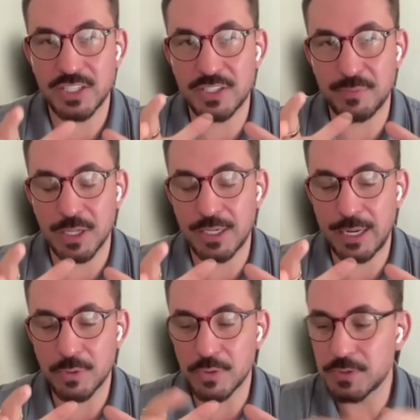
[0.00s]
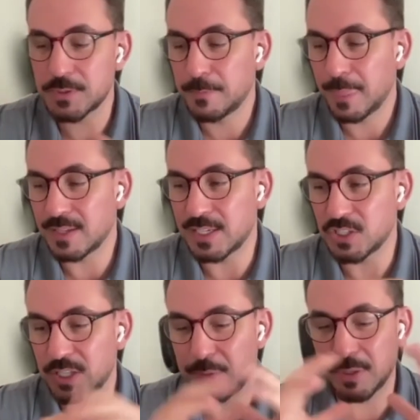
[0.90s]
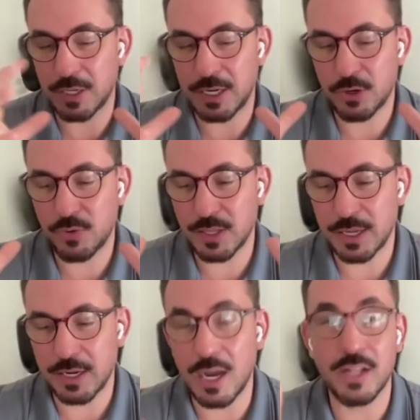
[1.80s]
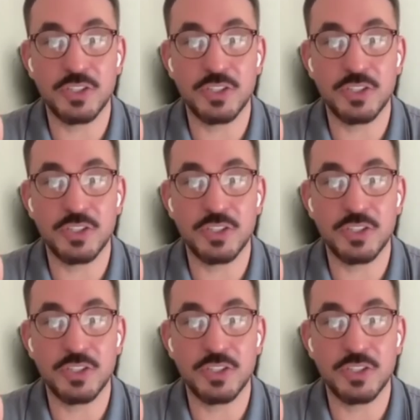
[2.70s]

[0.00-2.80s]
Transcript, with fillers: which is what HSML enables, essentially the ability to